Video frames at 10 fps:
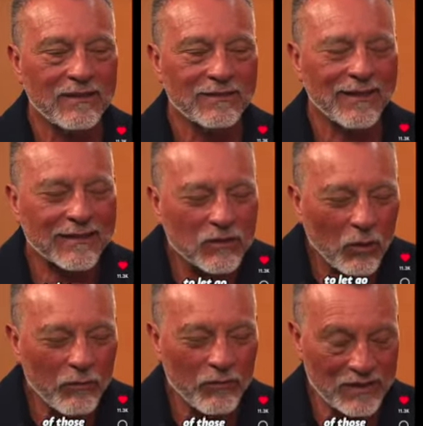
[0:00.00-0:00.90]
to let go
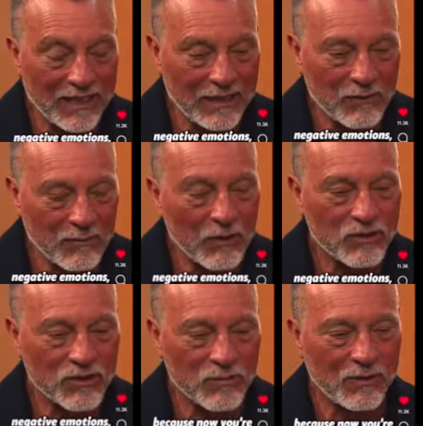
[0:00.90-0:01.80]
of those negative
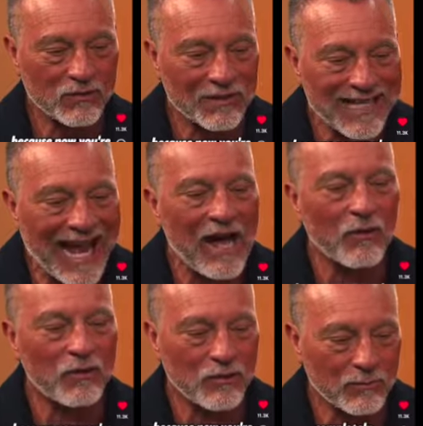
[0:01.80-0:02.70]
emotions because now
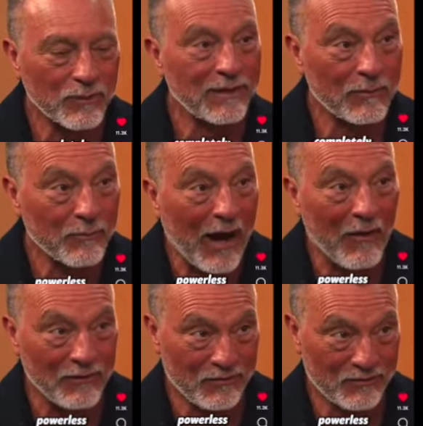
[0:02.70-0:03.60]
you're completely
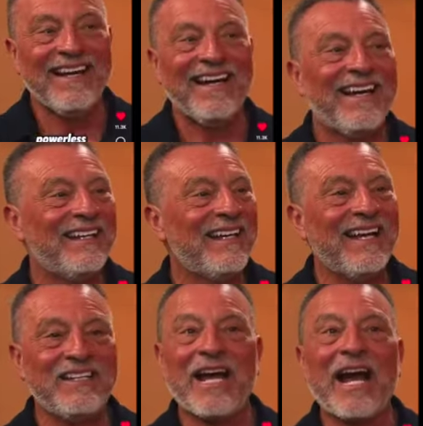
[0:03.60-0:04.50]
powerless. And,
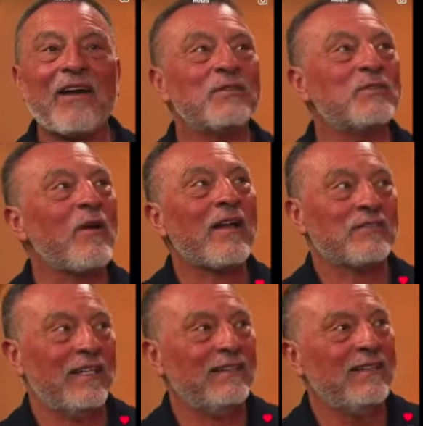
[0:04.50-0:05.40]
and you have to trust
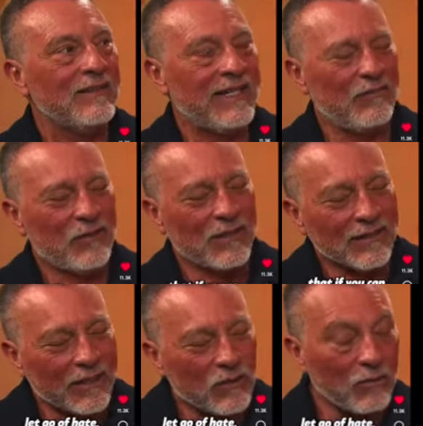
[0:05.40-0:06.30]
that that if you can
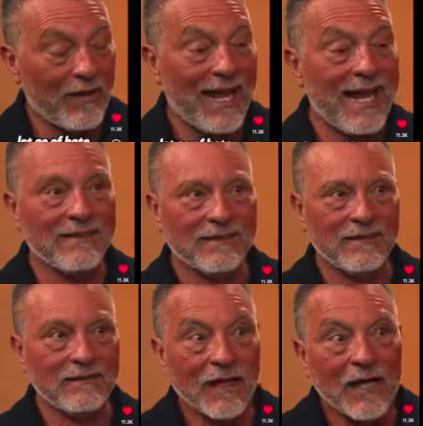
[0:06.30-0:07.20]
let go of hate,
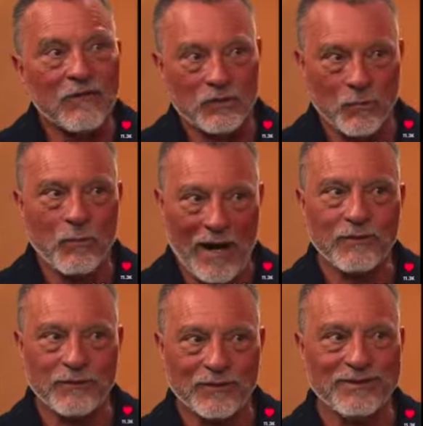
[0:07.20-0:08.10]
that love is more
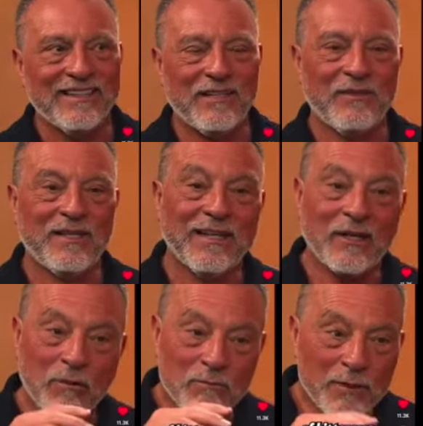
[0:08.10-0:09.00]
powerful. That if you can let
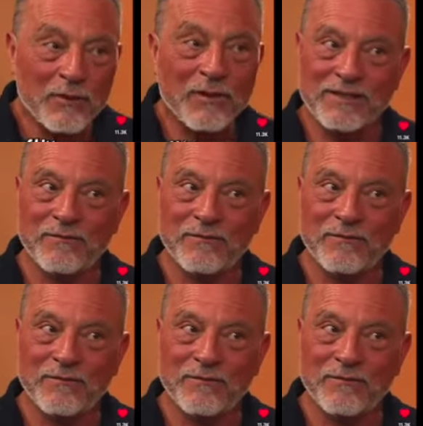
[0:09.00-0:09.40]
go of bitterness, that